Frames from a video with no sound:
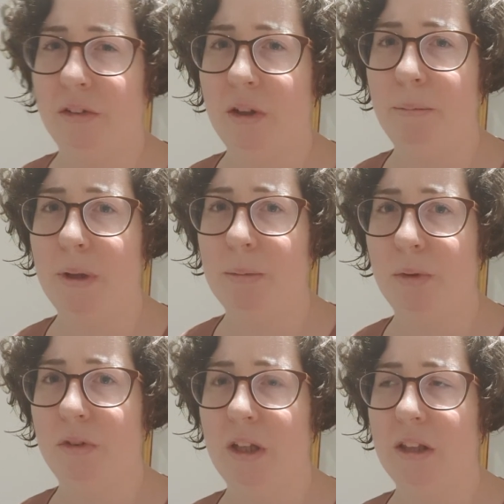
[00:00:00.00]
So some
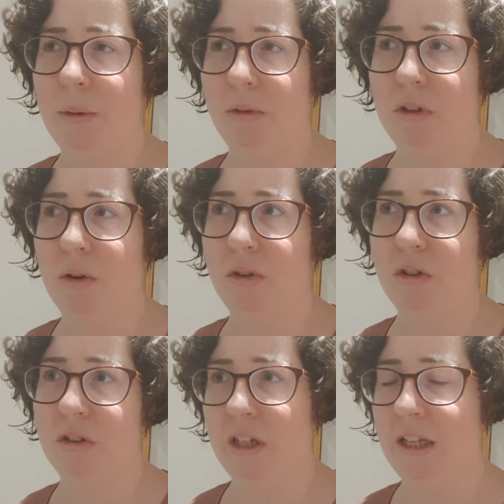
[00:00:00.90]
people said they were told to
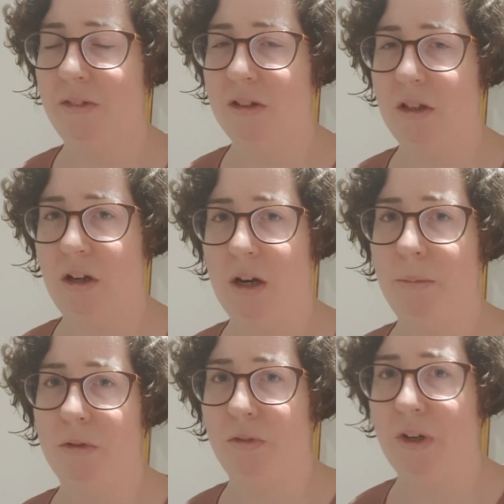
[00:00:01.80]
just leave it till it
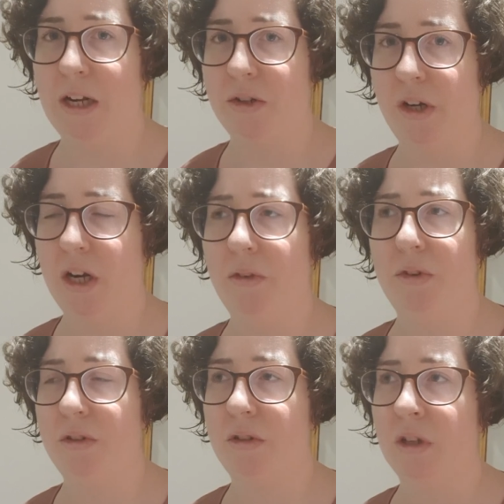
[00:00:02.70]
comes off naturally, and
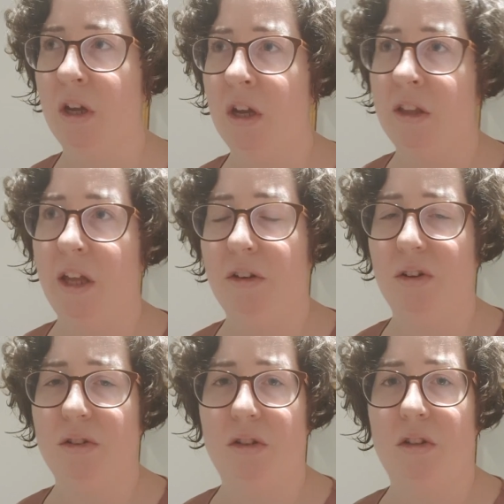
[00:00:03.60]
others, their
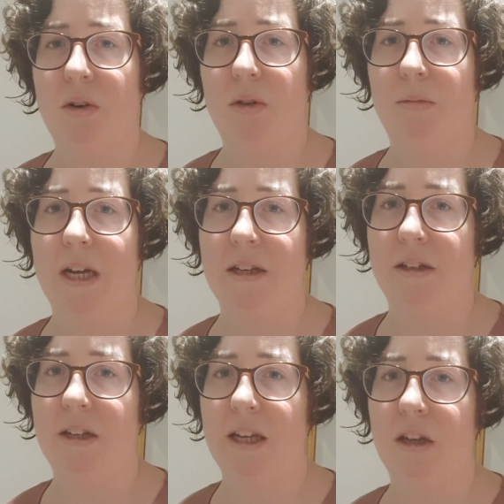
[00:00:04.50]
doctors had told them to
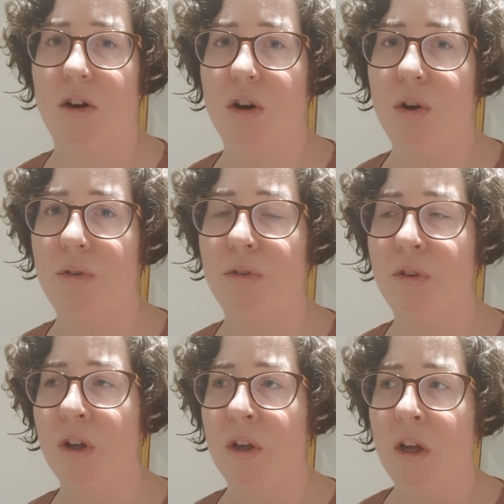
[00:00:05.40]
actually take it off
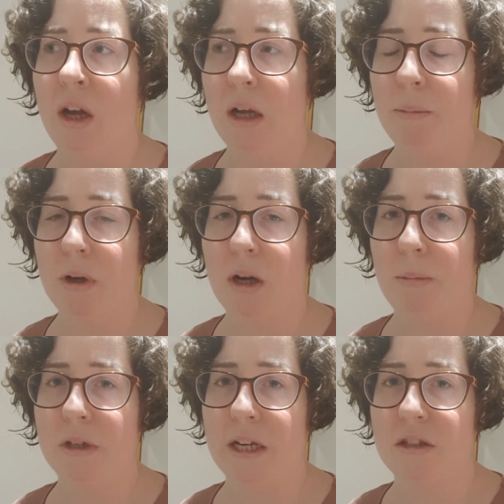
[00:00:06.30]
a
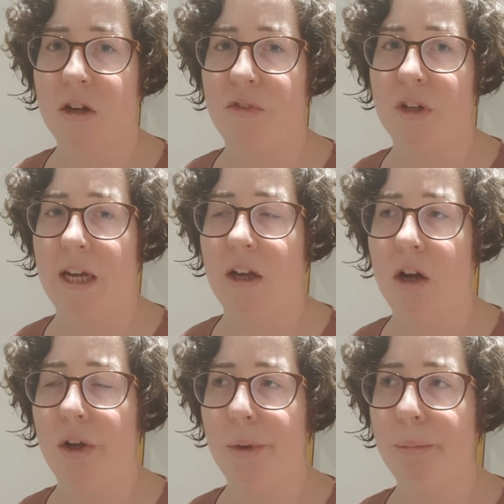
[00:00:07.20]
couple of days after getting
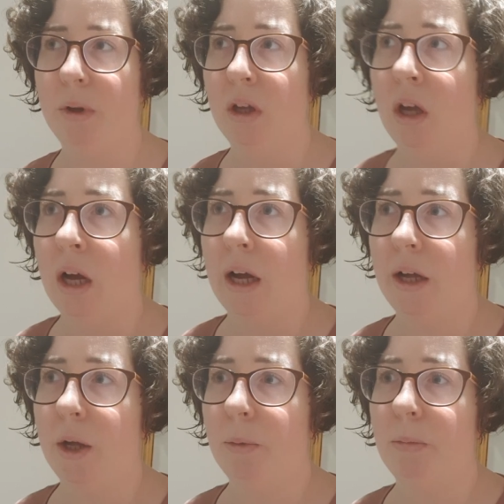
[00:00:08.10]
home.
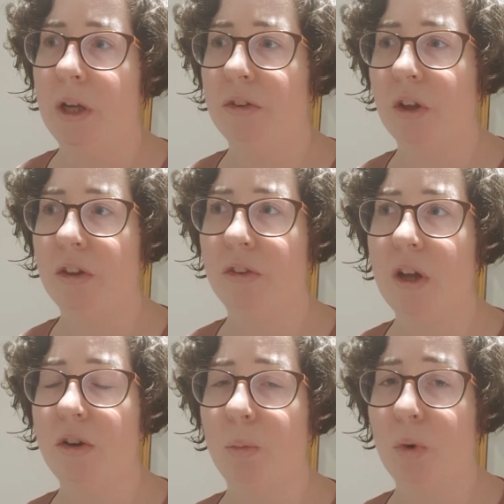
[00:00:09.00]
So the
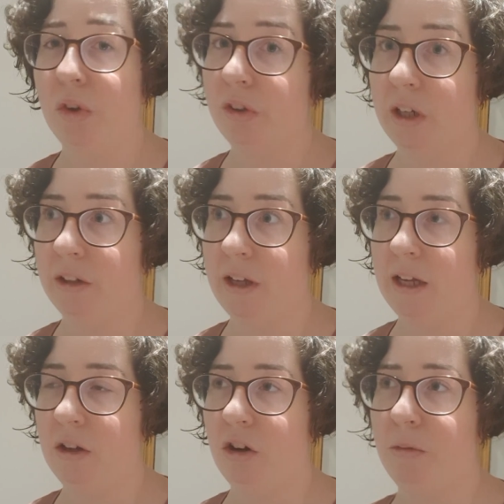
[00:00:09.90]
surgeon was going to
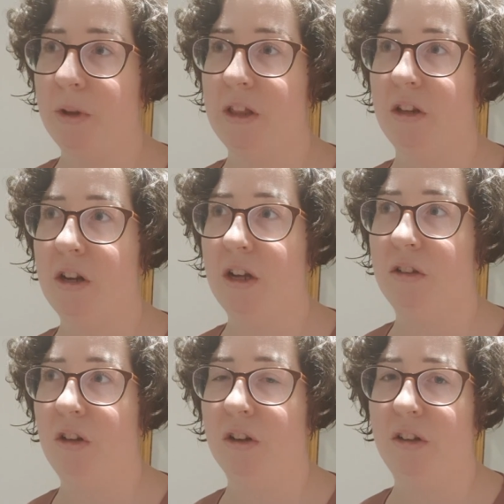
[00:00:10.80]
take it off, but then the
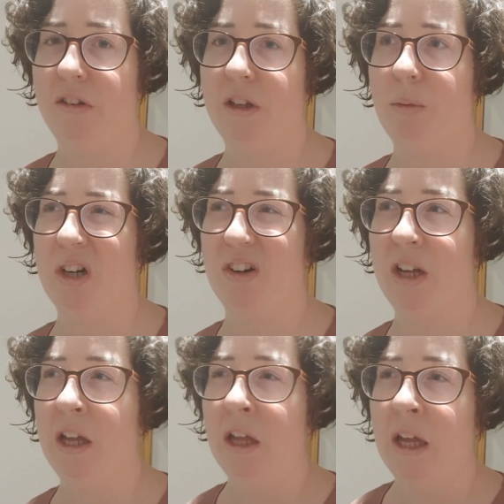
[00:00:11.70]
nurse looked and said,
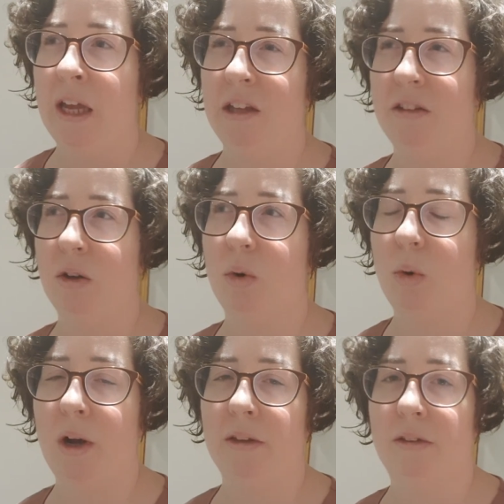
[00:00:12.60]
well, it's still
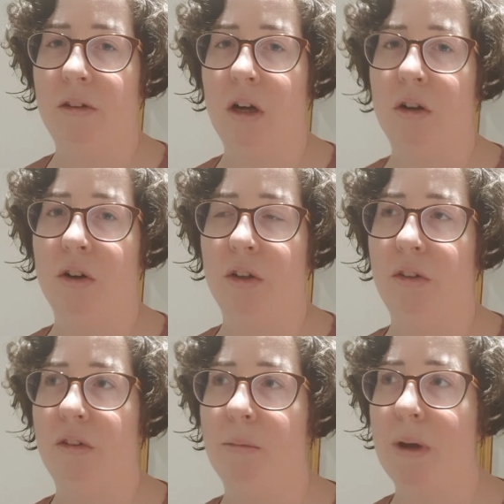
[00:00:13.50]
quite stuck
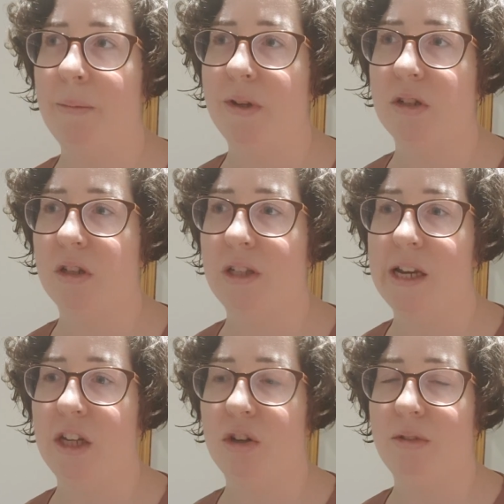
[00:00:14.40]
on, so maybe just
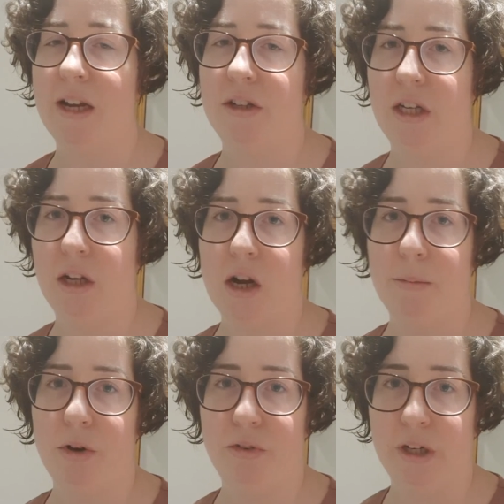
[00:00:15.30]
let it gradually
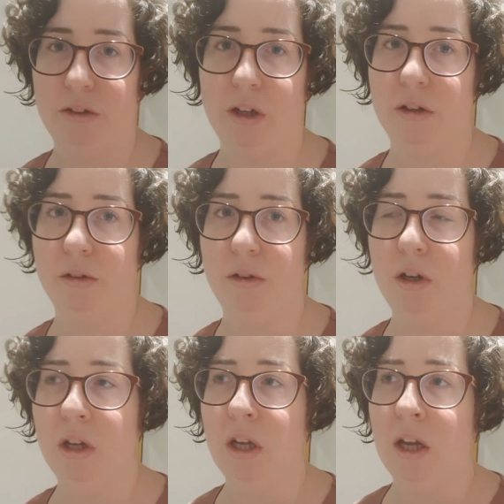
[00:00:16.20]
come off on its
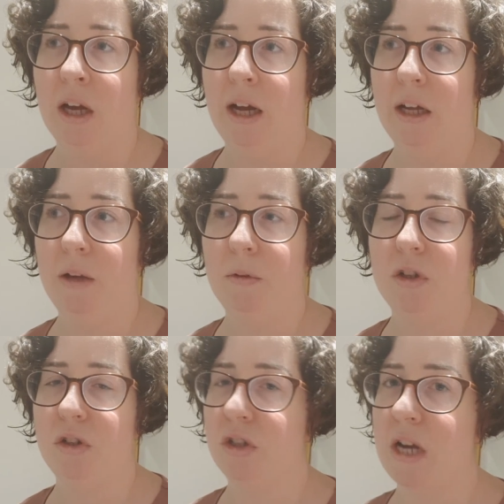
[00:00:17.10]
own,
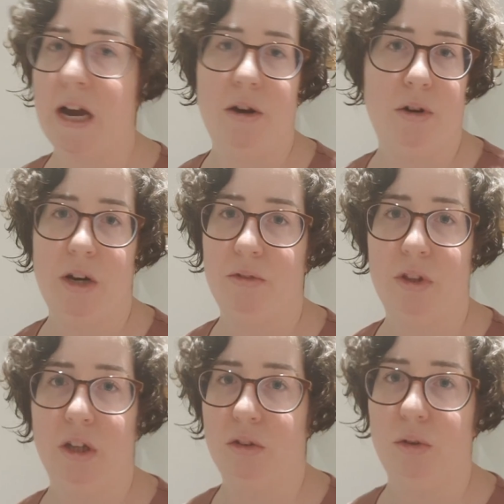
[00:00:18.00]
because you shower and
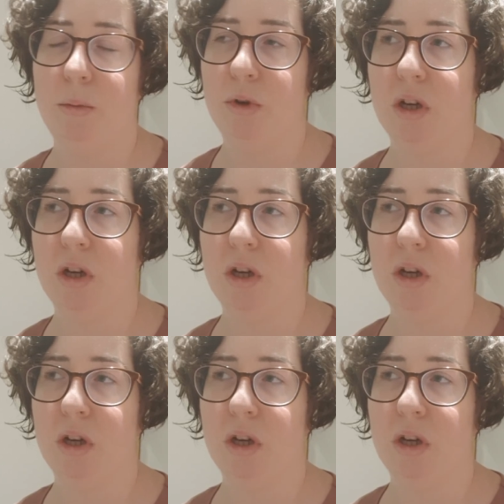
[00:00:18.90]
everything is normal.